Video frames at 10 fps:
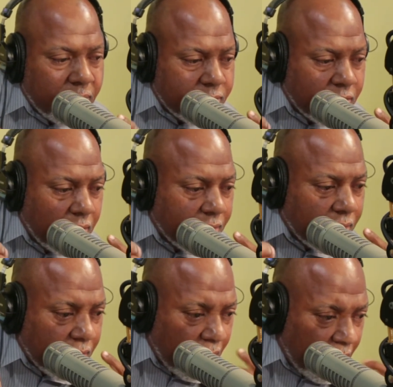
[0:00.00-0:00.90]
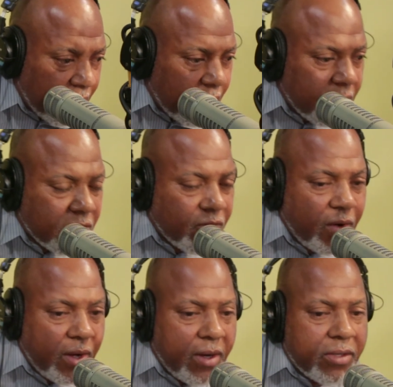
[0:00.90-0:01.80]
a gang as
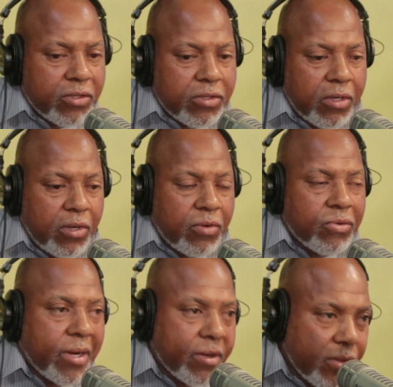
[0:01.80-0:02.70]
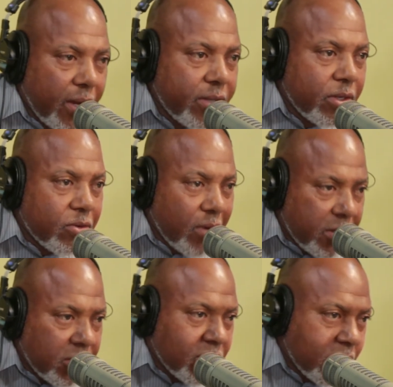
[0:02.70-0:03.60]
far as recognized and
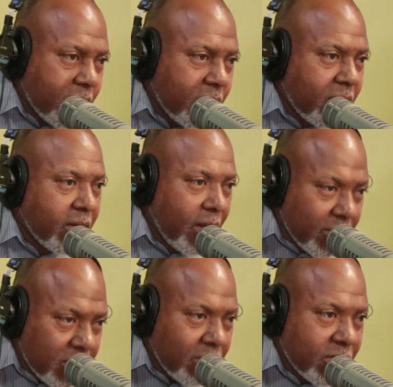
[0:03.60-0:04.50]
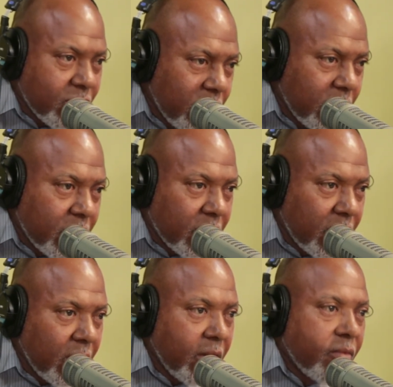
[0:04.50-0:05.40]
registered in the gangsterism world.
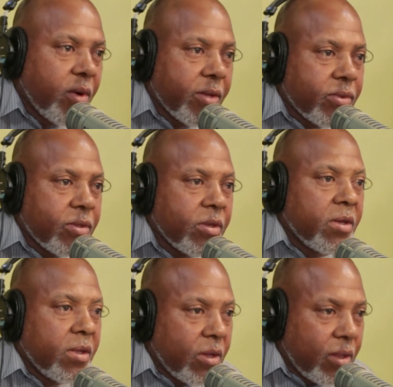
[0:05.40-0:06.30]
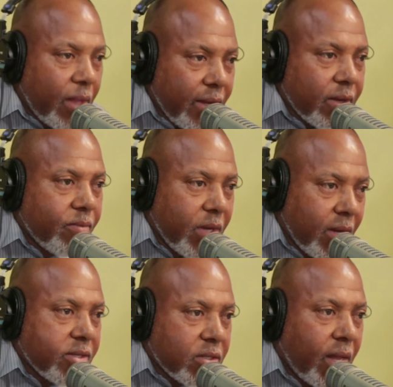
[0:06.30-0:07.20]
But like
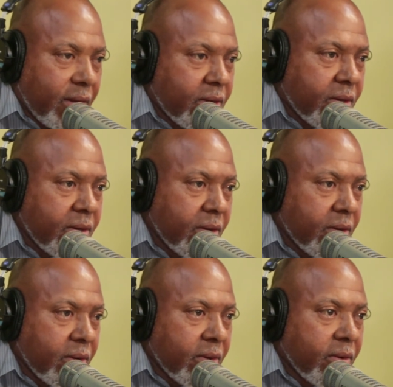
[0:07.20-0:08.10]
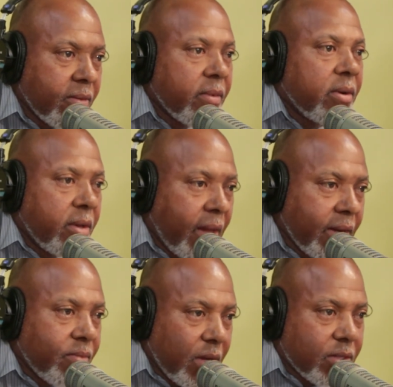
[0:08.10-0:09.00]
begets like.
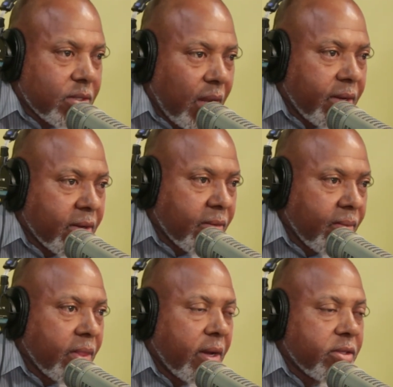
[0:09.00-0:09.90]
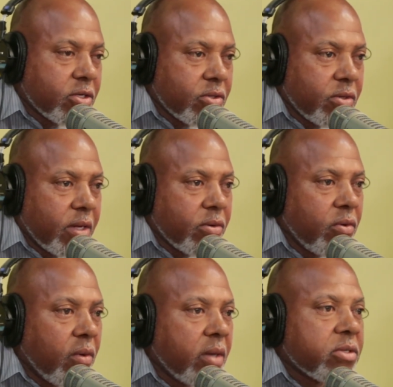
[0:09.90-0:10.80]
Like begets like. And the student who
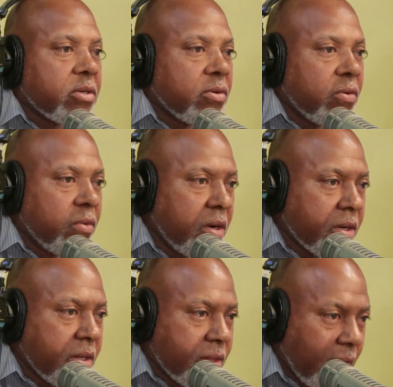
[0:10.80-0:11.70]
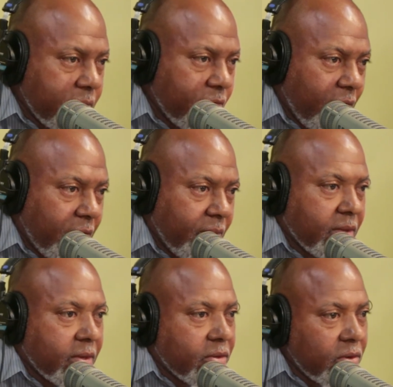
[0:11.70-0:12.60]
wants to do work in that
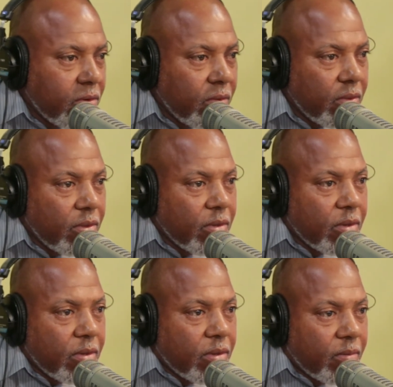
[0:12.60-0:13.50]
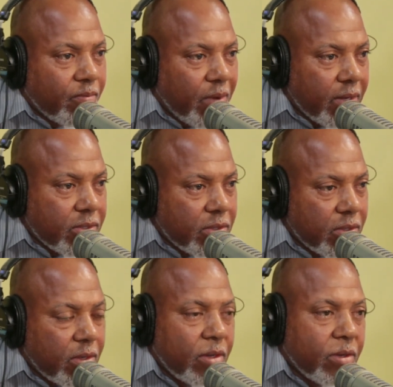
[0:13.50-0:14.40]
environment and do
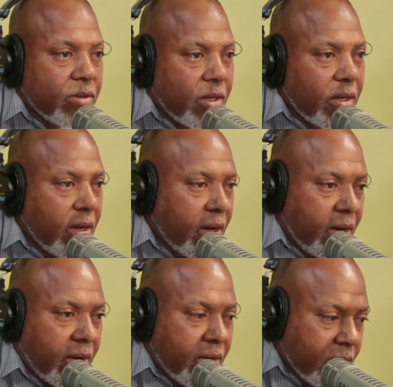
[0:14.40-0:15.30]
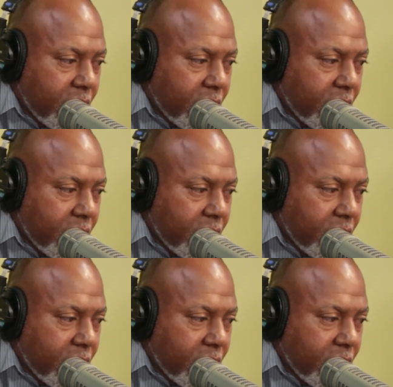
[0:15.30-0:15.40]
best, they are